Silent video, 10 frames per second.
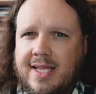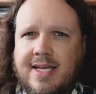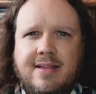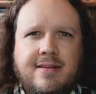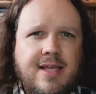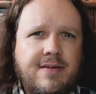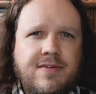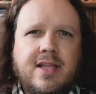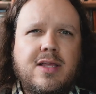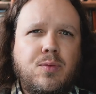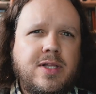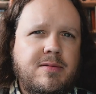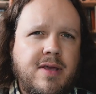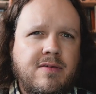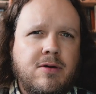and it definitely
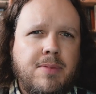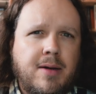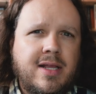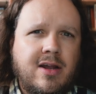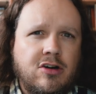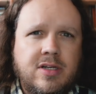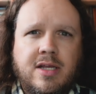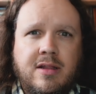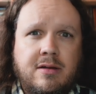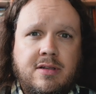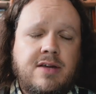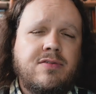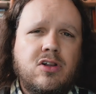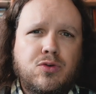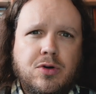wouldn't be for public art in the
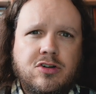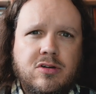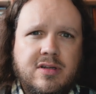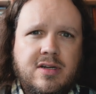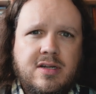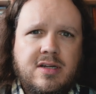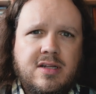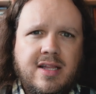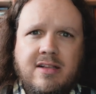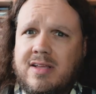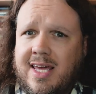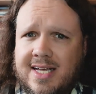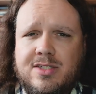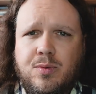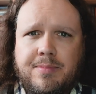default world. Little
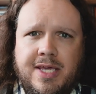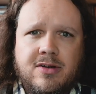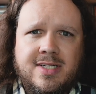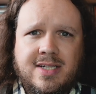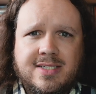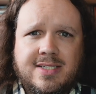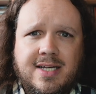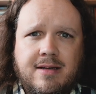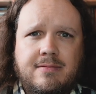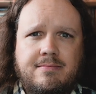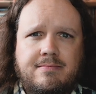kids would be using this thing.